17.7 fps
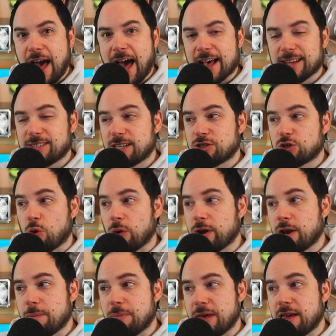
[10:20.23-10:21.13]
as it's
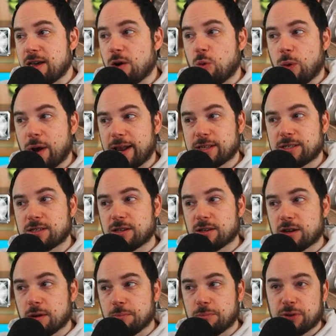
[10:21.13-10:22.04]
going to be when it's
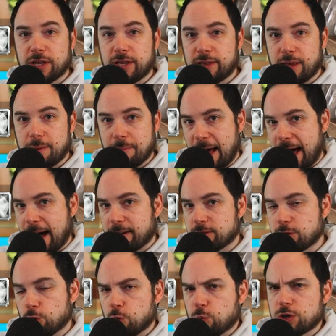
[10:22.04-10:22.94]
completely
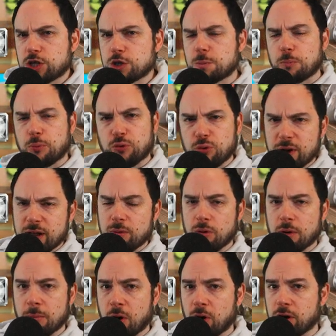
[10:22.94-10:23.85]
maxed, which is pretty
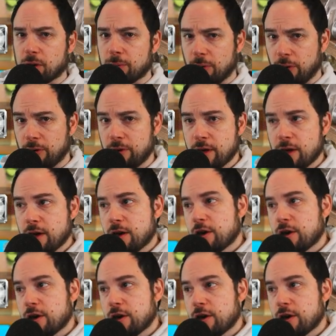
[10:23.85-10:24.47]
remarkable.